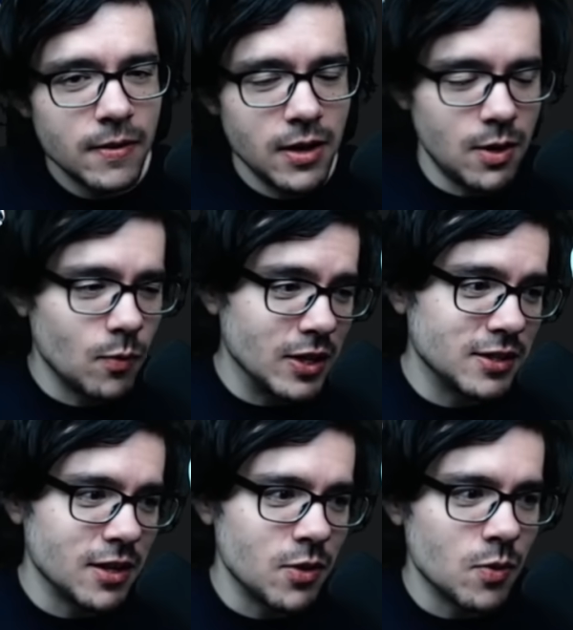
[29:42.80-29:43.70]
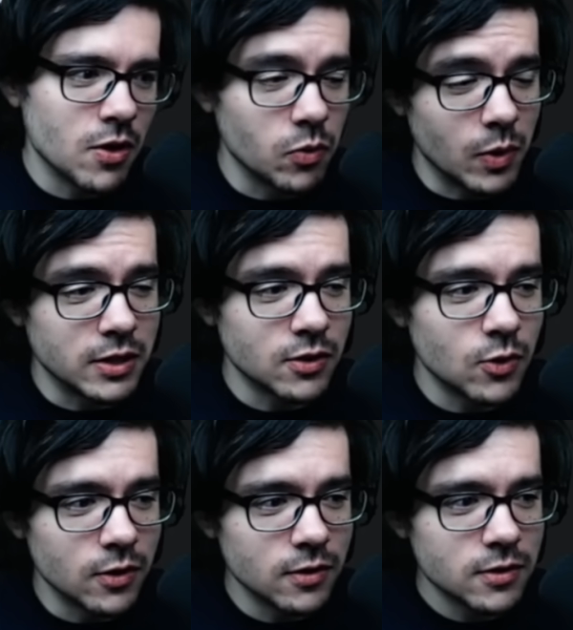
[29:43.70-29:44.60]
in ways that you otherwise
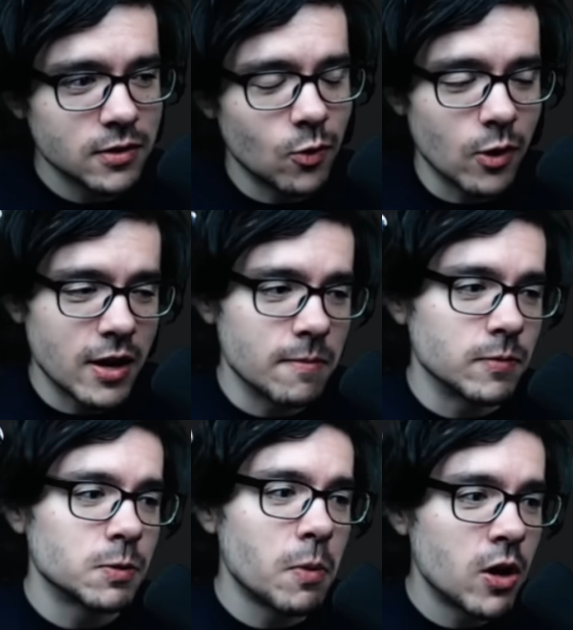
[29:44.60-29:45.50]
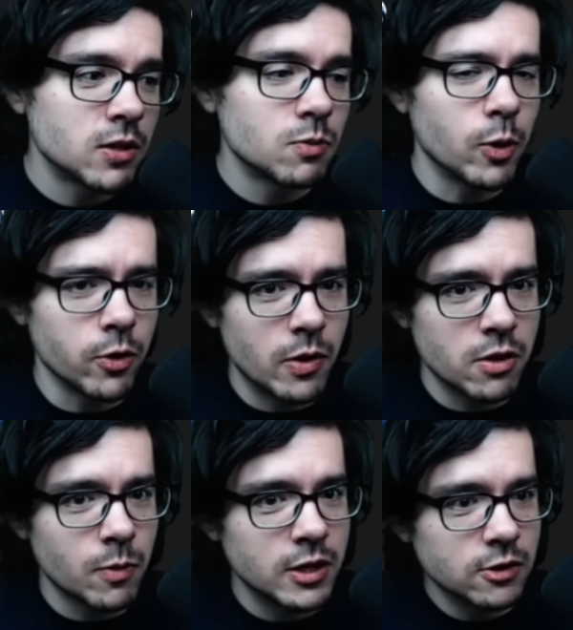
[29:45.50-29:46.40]
couldn't, or in spots where you
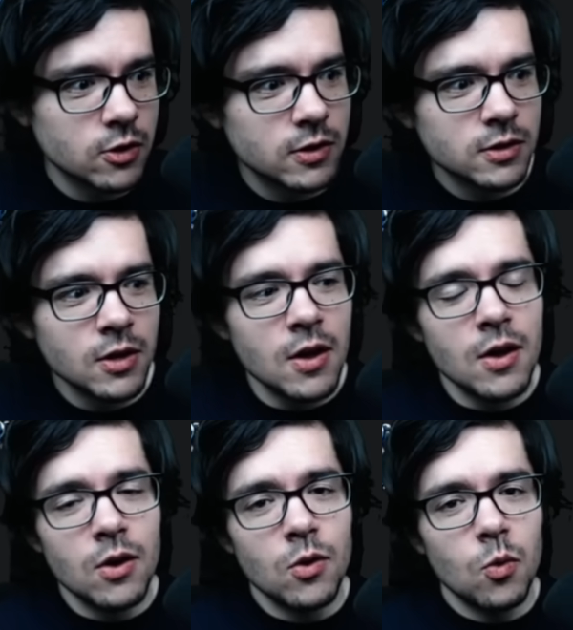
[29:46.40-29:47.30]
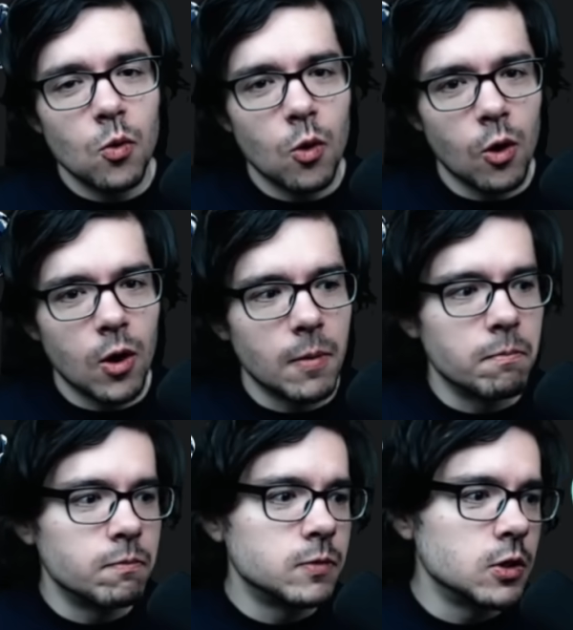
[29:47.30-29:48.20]
otherwise couldn't, or
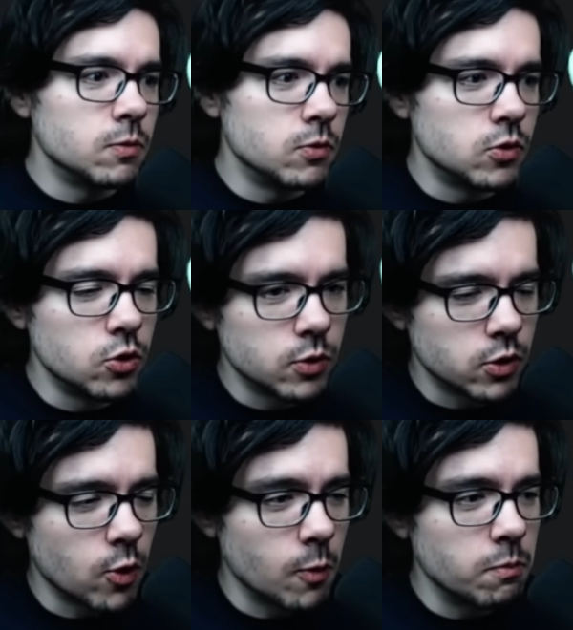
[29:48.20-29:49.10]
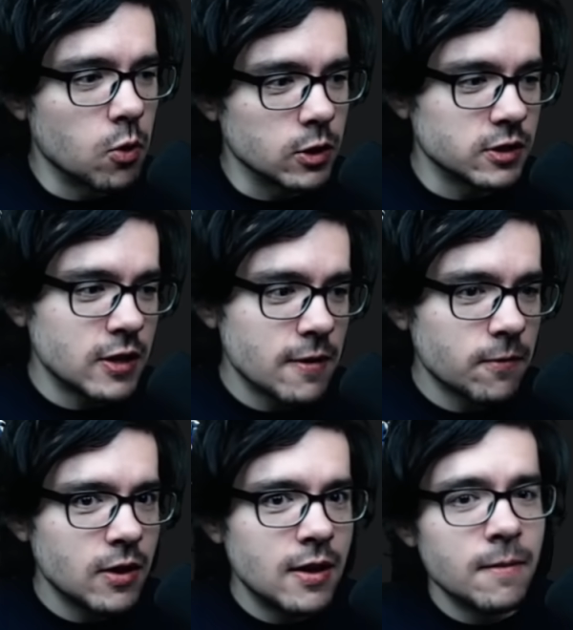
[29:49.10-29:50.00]
to do so more
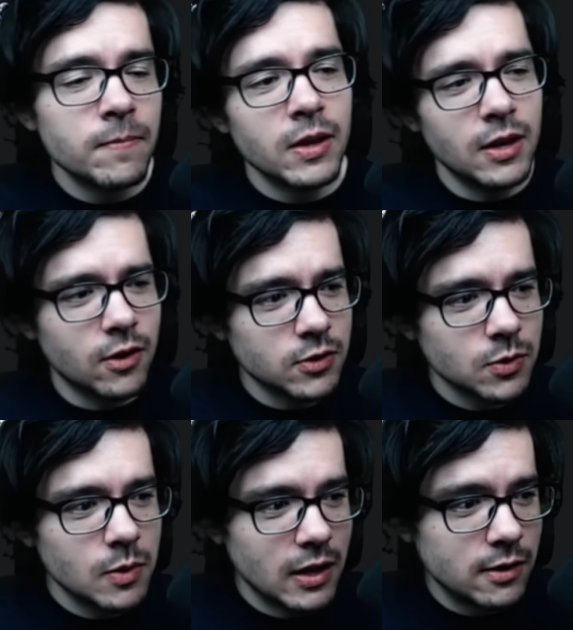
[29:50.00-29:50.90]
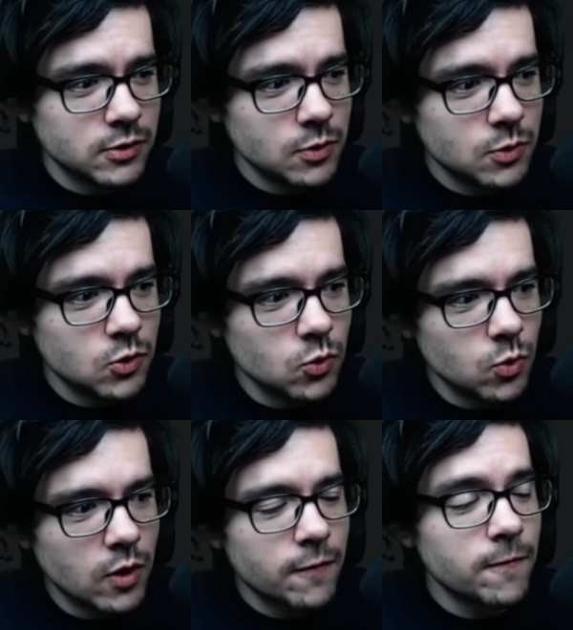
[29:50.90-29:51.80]
safely it also allows you
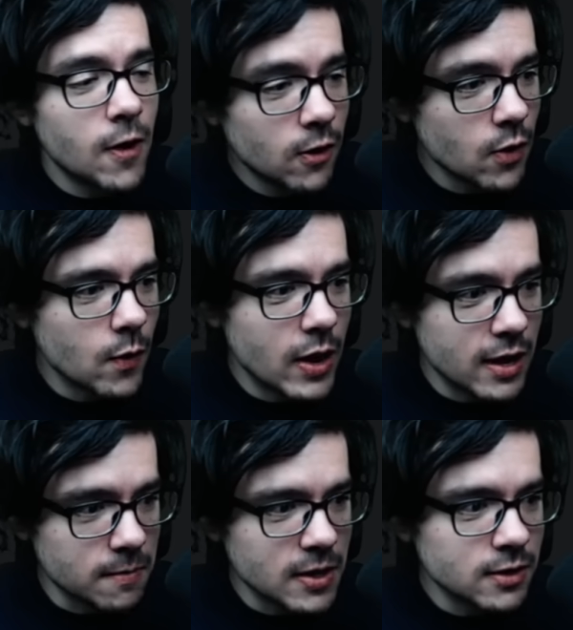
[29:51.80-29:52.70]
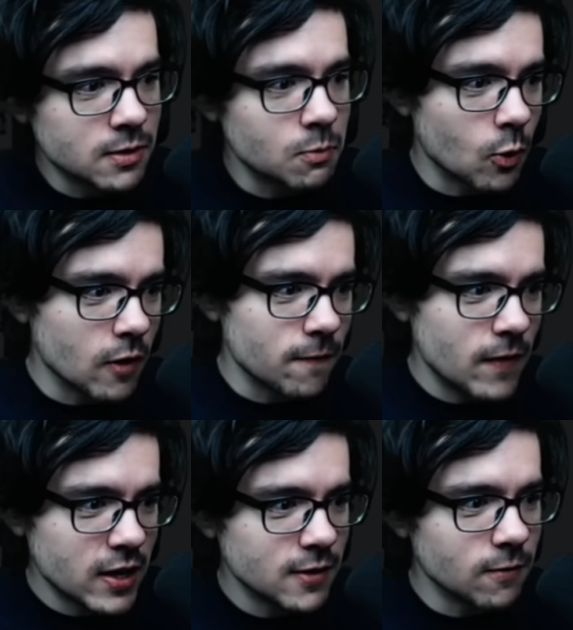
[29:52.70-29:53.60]
to follow enemies more
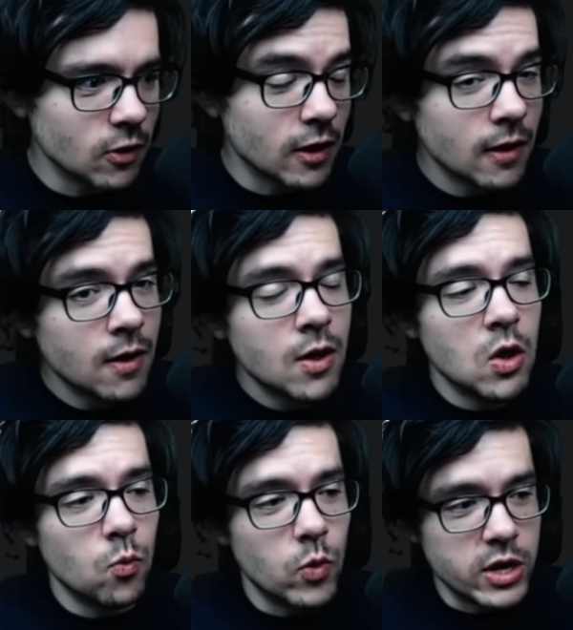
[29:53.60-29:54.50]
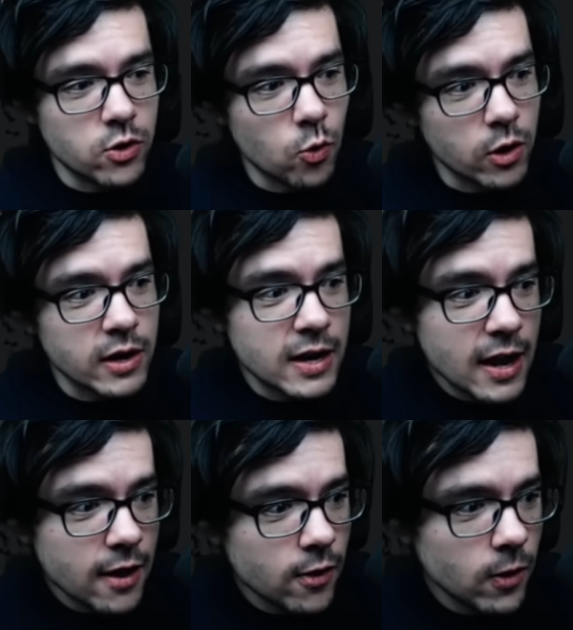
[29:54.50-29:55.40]
effectively when your
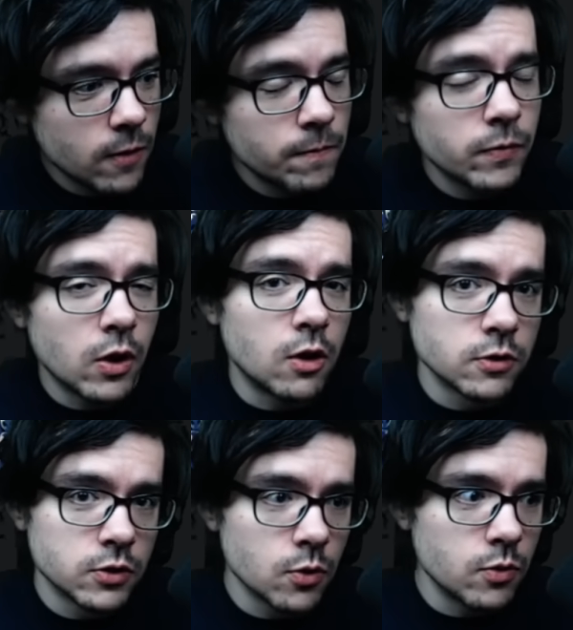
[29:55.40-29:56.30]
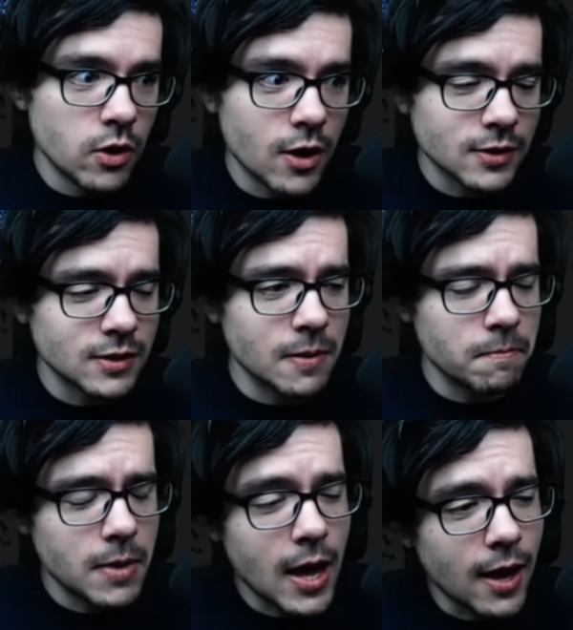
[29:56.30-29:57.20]
nail also knocks them
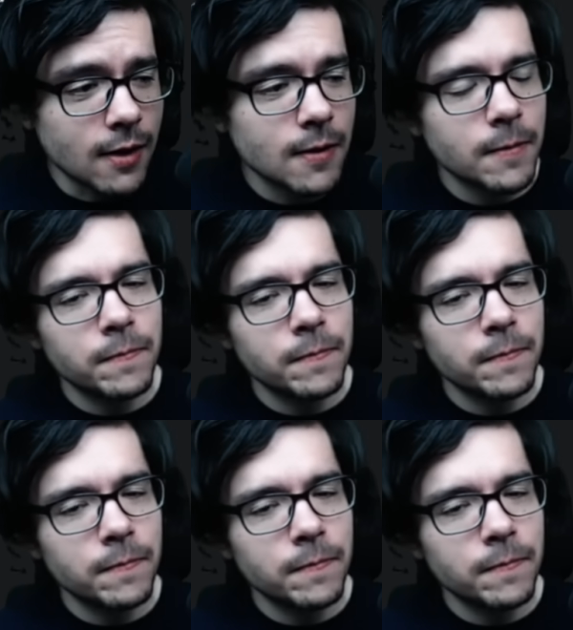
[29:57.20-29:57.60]
back.